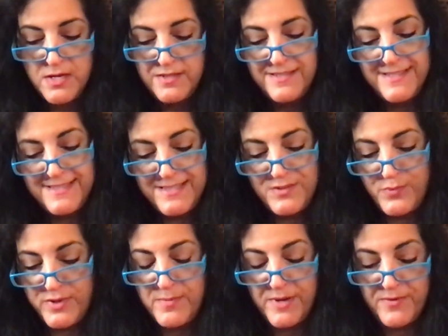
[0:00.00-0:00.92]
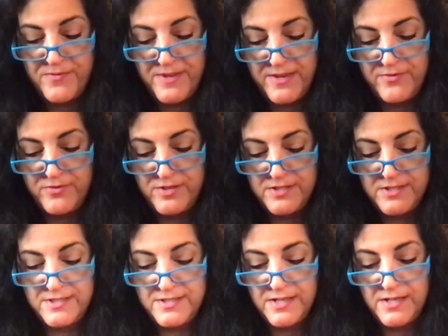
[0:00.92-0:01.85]
this is one of my
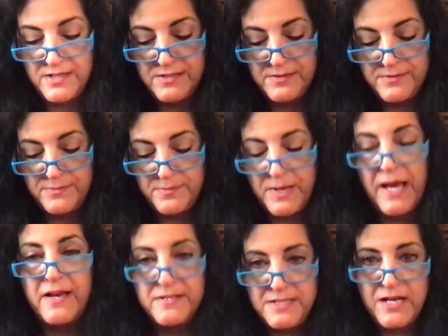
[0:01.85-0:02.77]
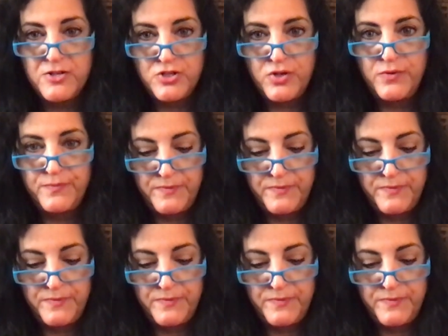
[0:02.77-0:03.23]
favorites by Adagio.